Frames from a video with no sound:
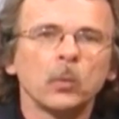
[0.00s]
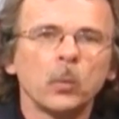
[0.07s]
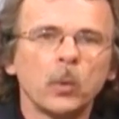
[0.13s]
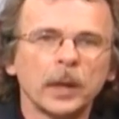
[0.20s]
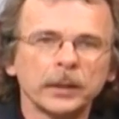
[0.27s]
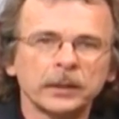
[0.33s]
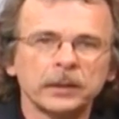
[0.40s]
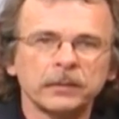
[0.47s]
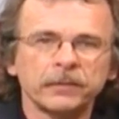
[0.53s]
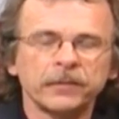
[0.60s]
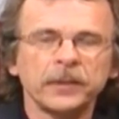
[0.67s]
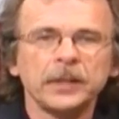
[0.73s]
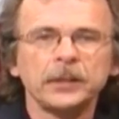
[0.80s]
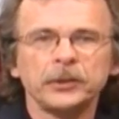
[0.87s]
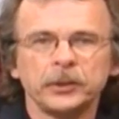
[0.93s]
what to
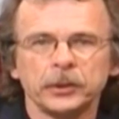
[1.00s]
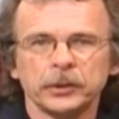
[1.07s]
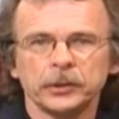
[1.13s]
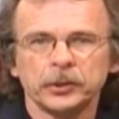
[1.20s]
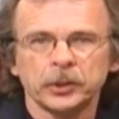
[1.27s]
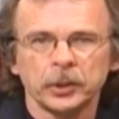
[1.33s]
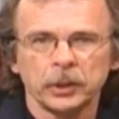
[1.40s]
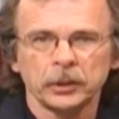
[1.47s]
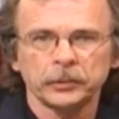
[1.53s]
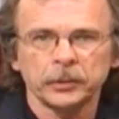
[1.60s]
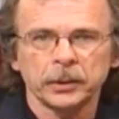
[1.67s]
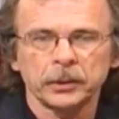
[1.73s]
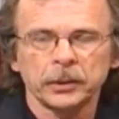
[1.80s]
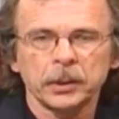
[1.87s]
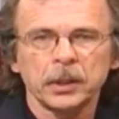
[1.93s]
feed your
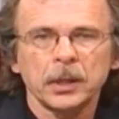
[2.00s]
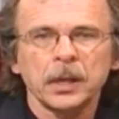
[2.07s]
children.